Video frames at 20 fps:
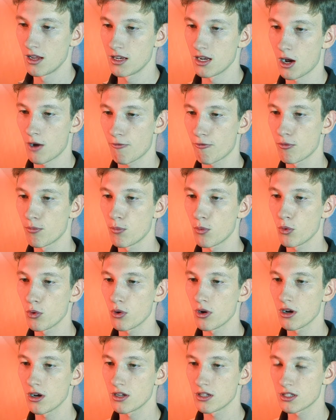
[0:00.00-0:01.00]
Now, for
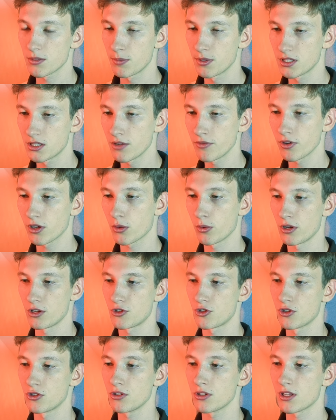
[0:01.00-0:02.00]
more specific
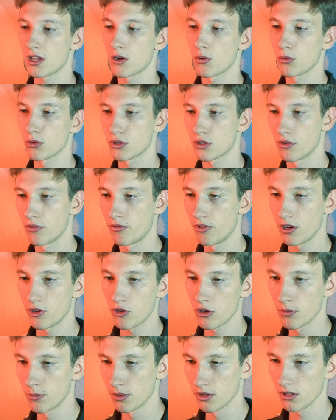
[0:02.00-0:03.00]
questions that are also
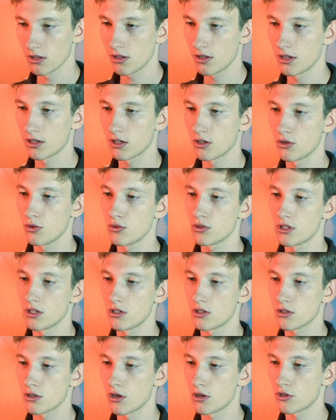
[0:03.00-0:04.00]
variable, it can use the
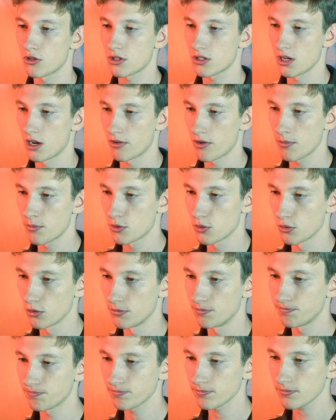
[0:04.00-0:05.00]
search CRM
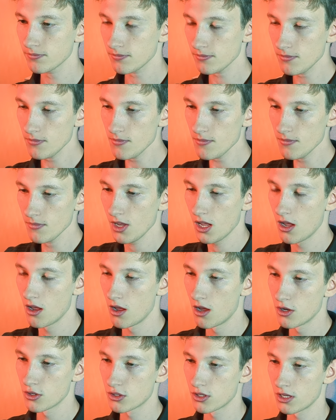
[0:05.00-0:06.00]
tool.
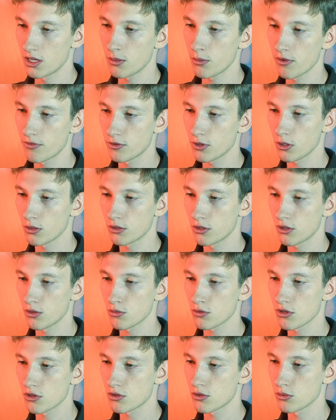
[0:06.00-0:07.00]
So here we've told it
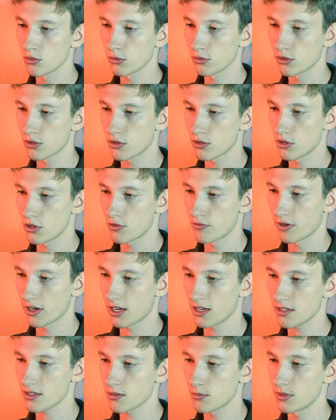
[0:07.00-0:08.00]
use this tool to search for
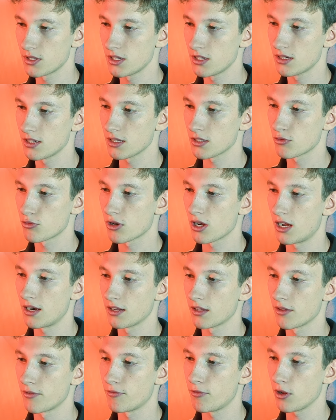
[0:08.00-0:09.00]
customer details
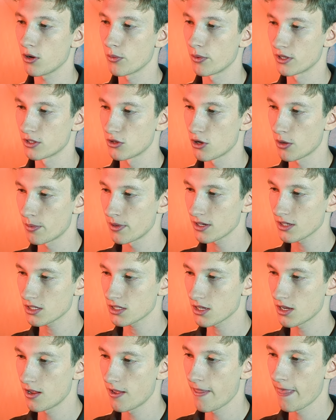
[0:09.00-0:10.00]
regarding the following
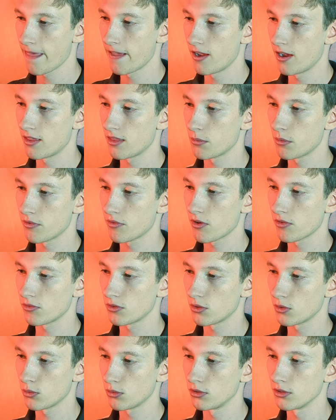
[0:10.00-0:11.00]
topics. And then we've given
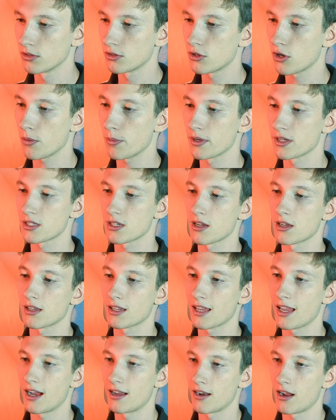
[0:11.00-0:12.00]
it all the topics it
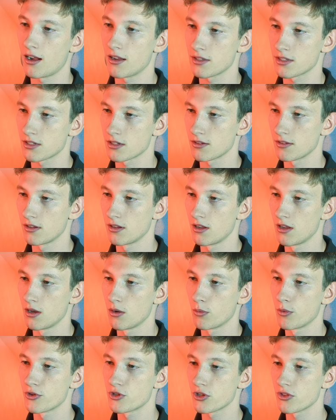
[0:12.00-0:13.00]
can answer, which